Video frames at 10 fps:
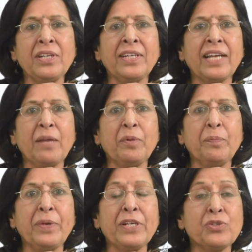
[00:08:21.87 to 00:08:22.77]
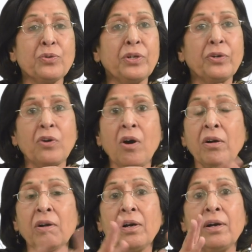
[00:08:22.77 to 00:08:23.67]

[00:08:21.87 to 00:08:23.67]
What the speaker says: it can be based on a wrong,